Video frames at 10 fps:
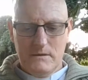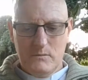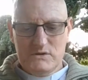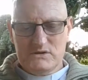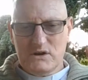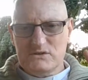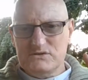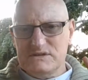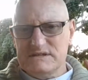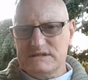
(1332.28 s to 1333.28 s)
We start
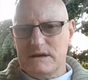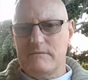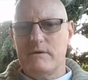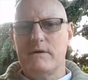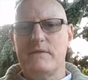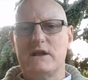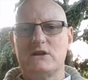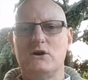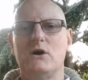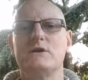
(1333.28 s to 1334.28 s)
to discover
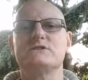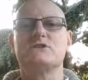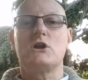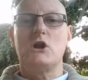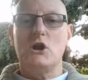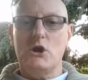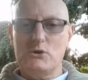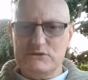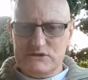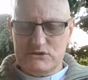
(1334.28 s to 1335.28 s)
that God is
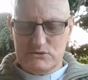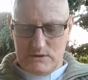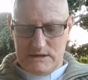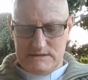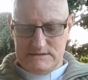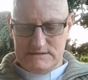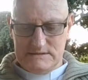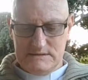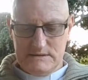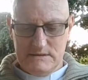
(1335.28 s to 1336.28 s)
closer to
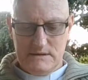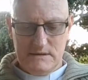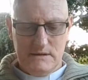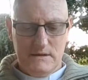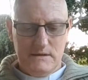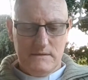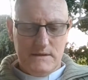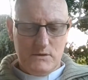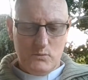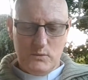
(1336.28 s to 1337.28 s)
us
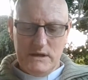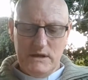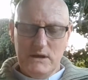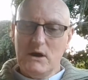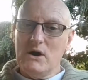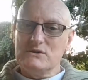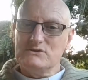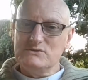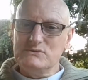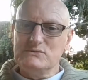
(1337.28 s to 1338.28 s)
than we are
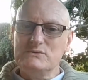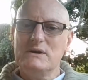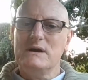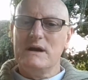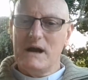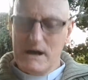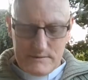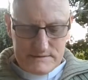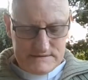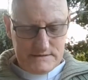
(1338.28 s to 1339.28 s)
to
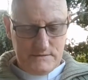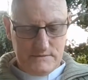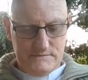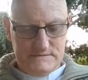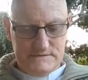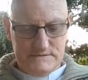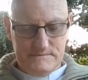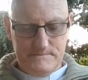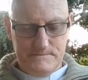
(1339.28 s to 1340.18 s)
ourselves.